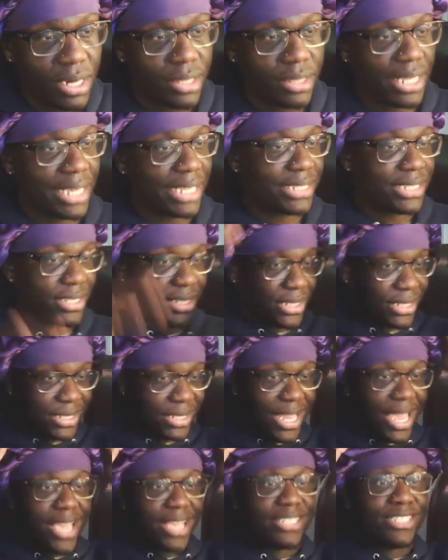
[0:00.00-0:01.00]
me to like
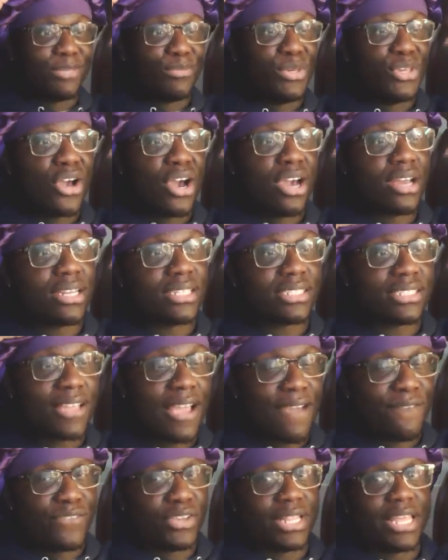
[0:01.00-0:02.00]
just say, to be
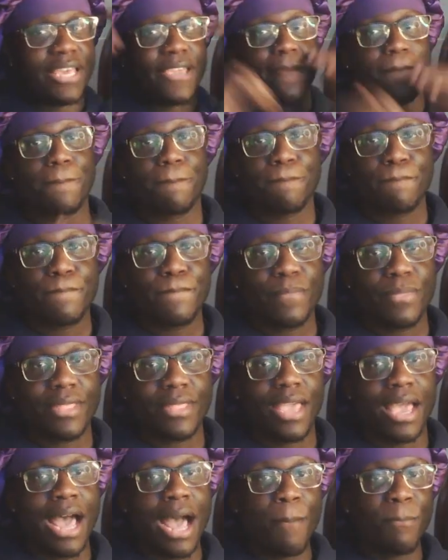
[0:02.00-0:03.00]
honest. I feel like
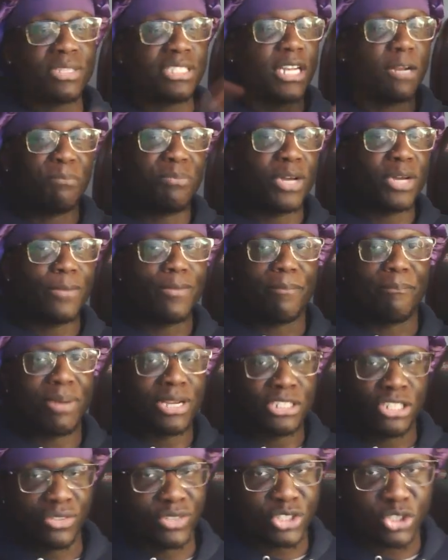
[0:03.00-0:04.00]
I'm just gonna put up a
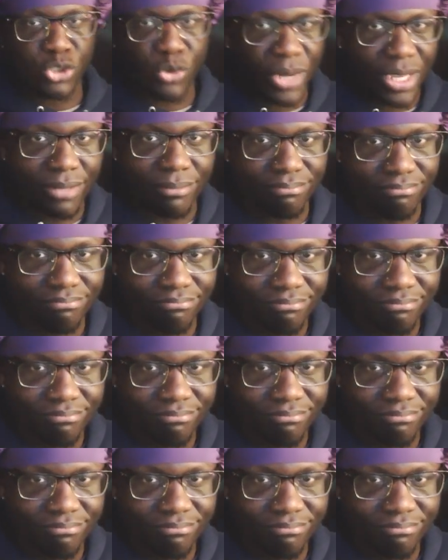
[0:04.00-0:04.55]
bunch on the screen.